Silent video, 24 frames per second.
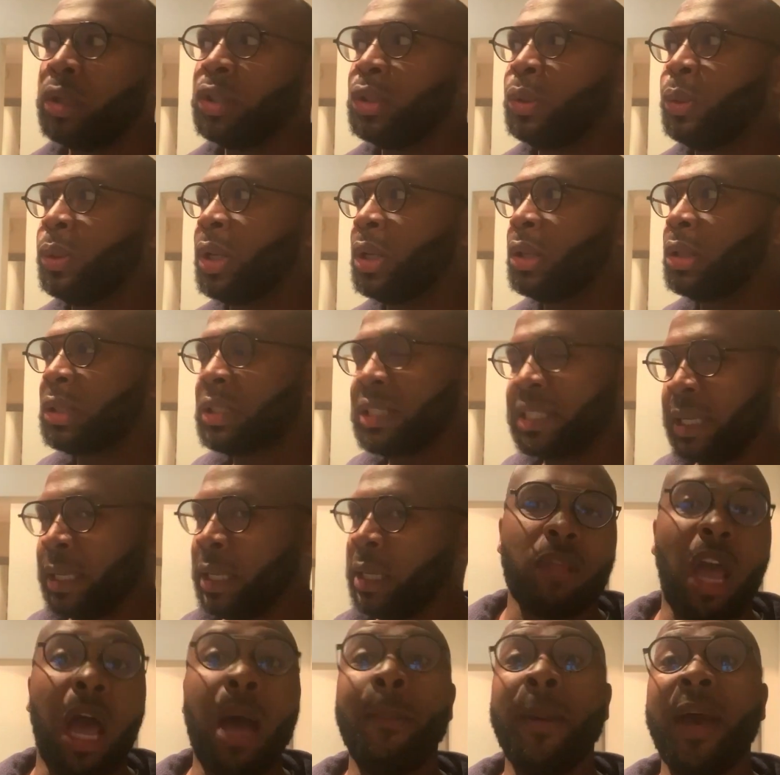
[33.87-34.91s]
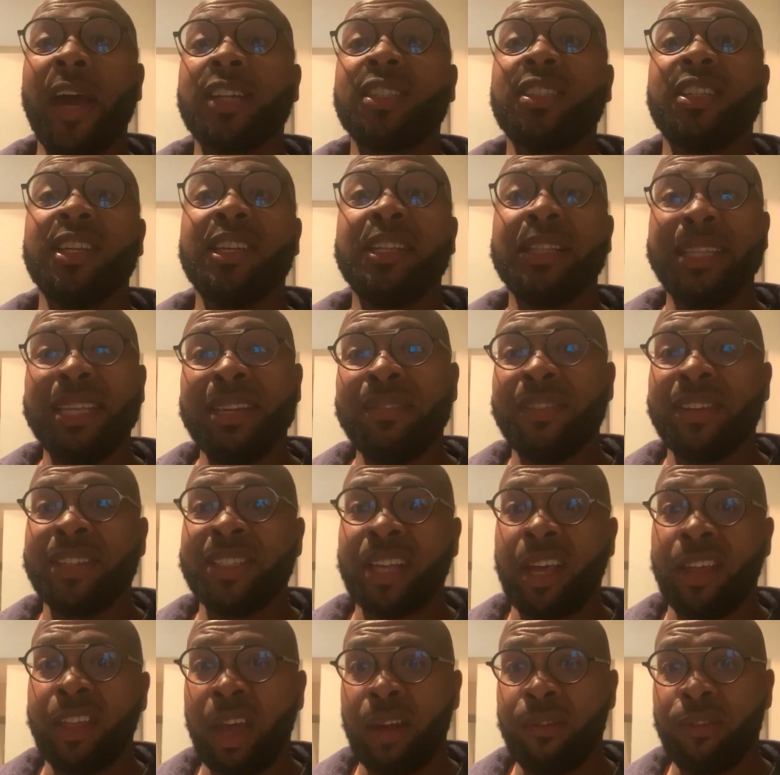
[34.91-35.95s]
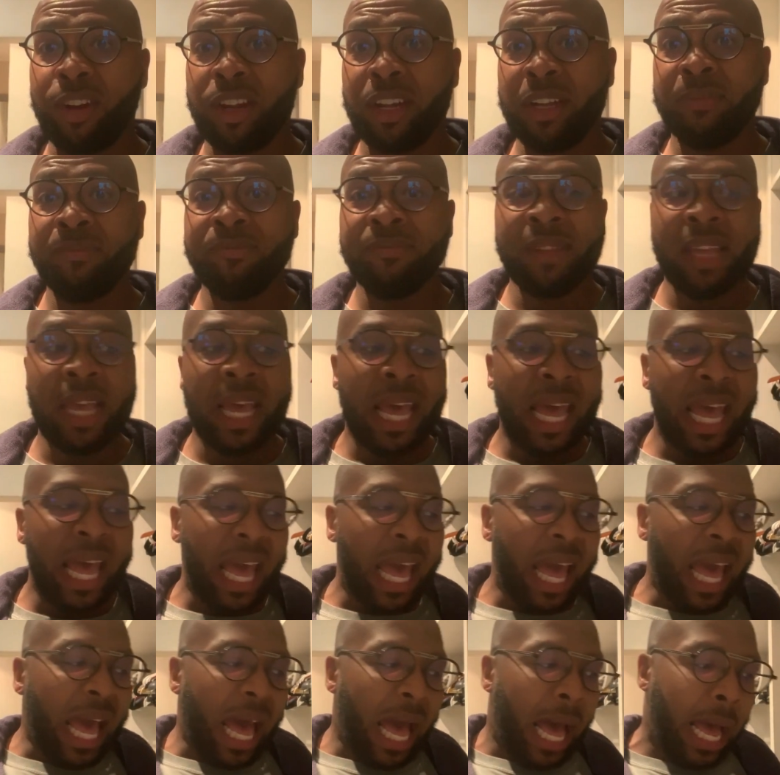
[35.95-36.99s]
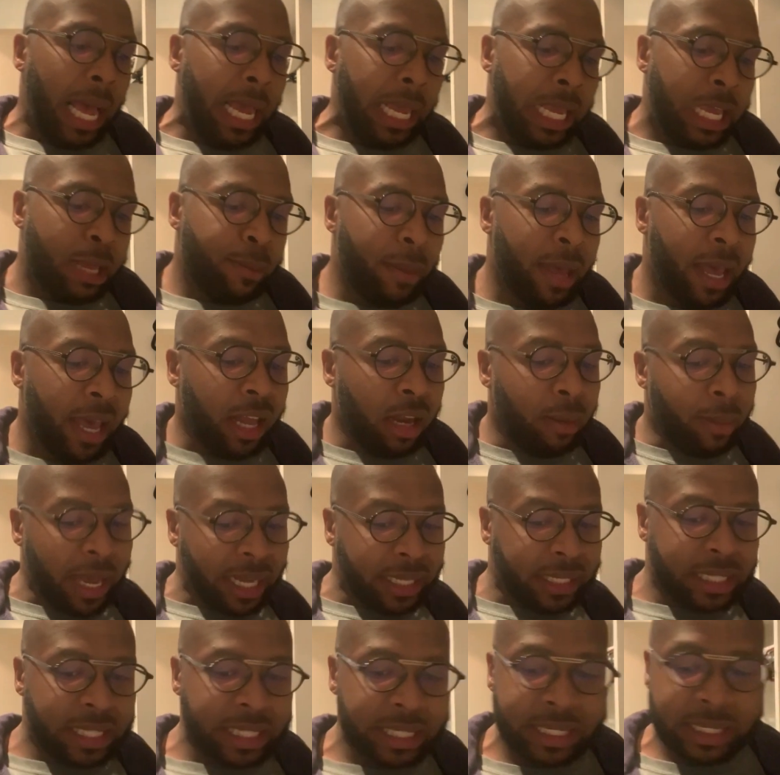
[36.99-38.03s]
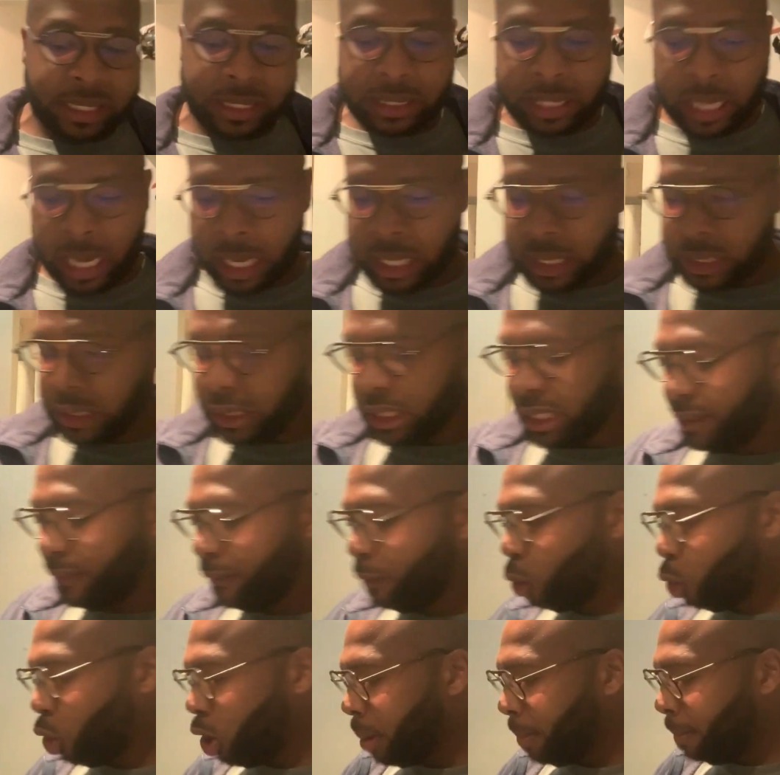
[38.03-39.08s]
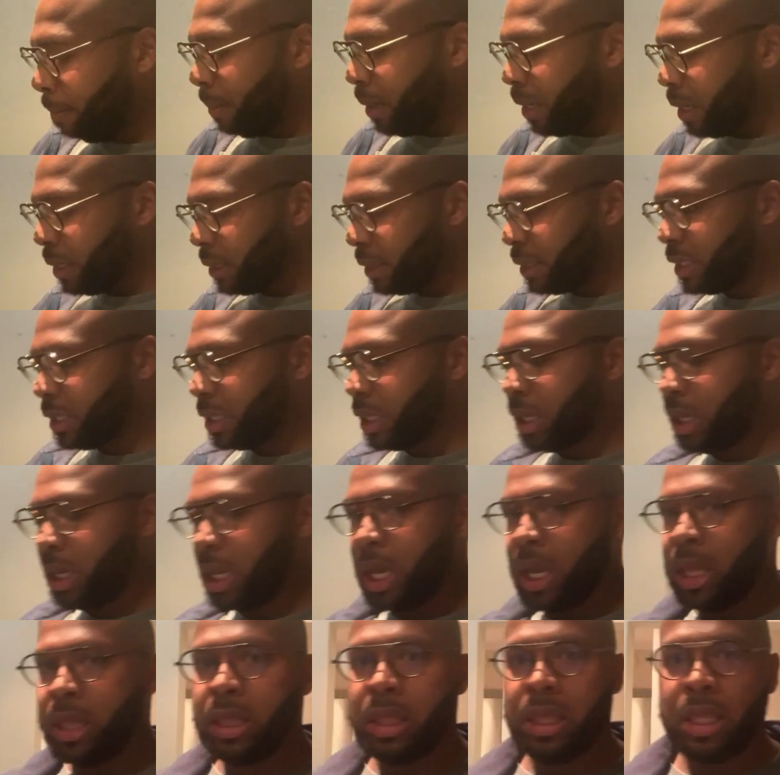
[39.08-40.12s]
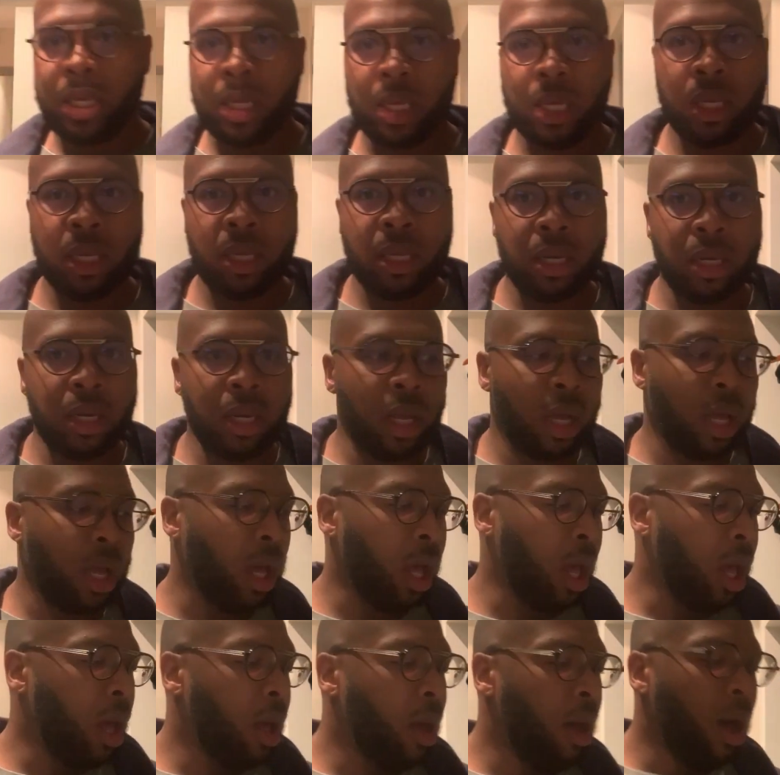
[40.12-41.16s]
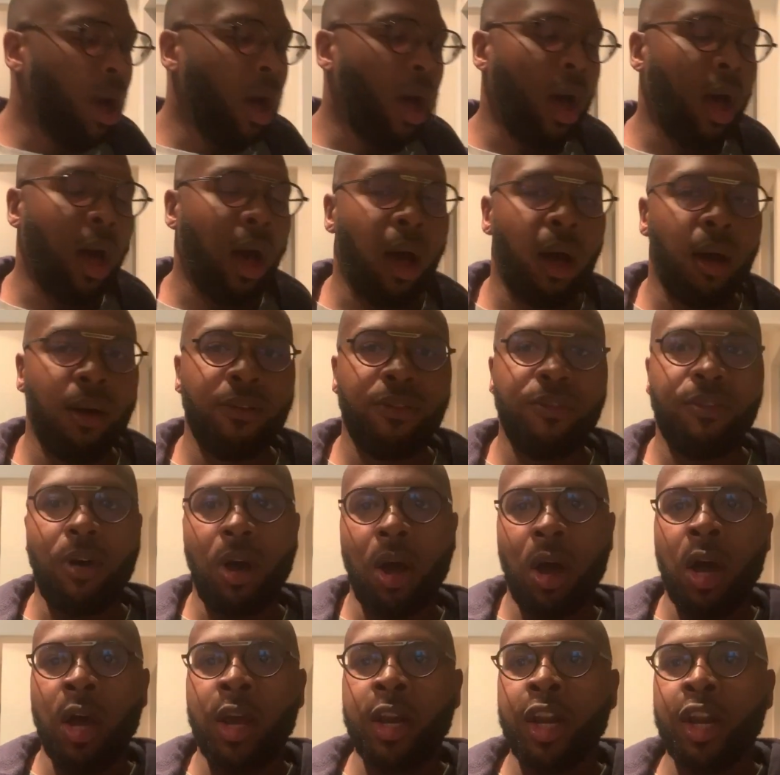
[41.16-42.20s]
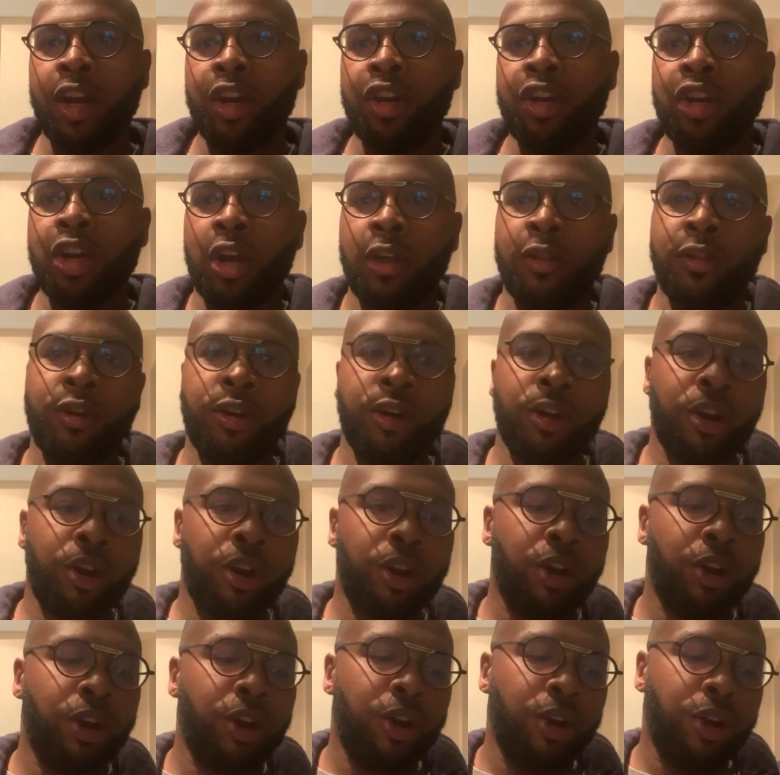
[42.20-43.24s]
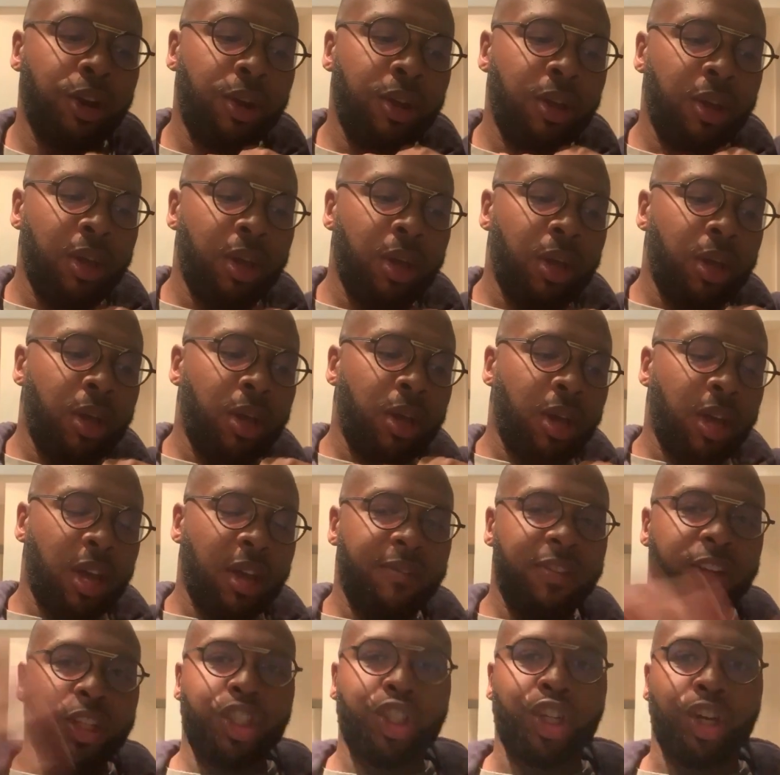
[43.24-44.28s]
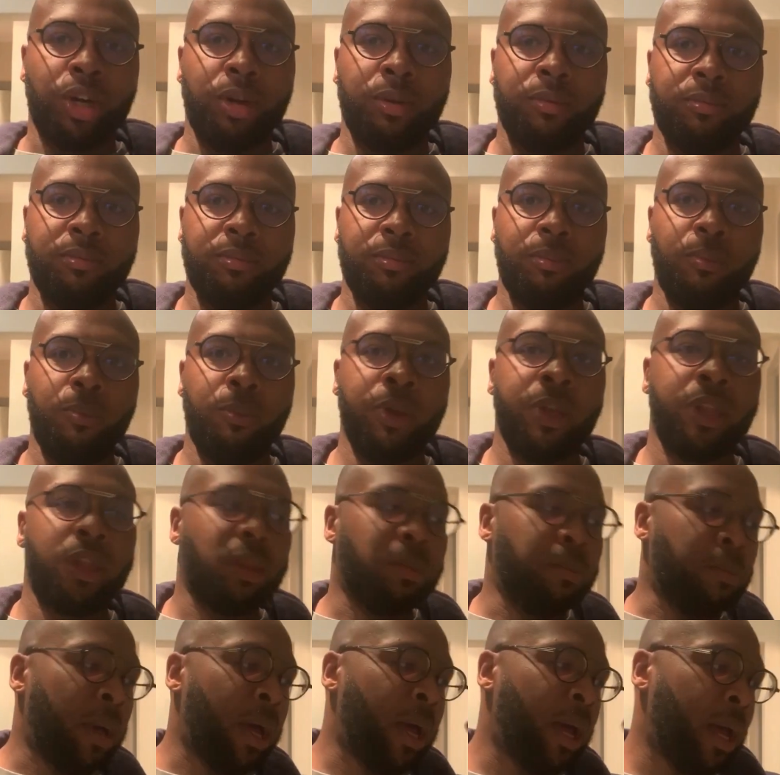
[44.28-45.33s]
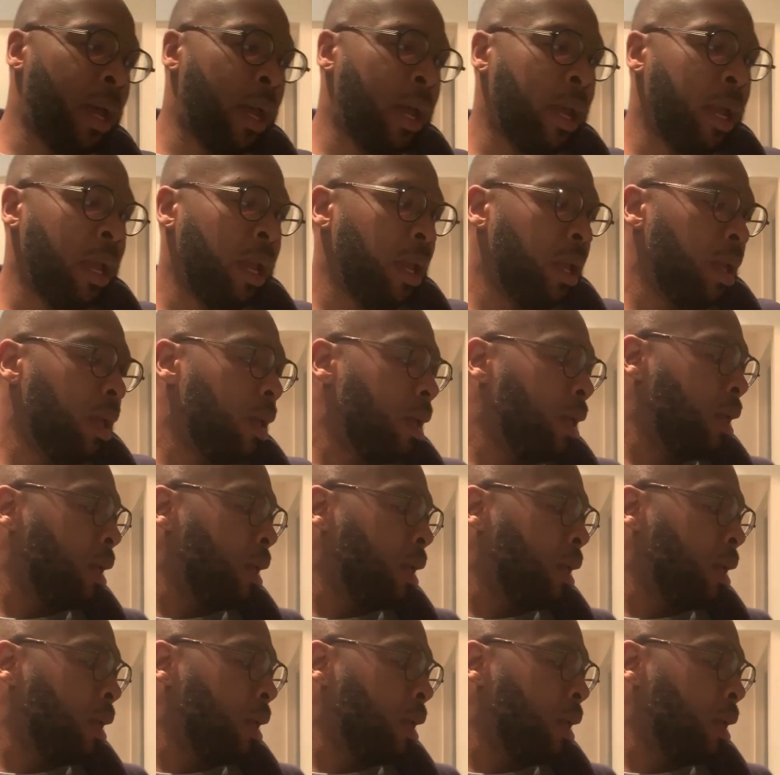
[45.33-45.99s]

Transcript: to another city. I'm actually leaving South Africa. I am headed back to the States for a bit and then off on another adventure with my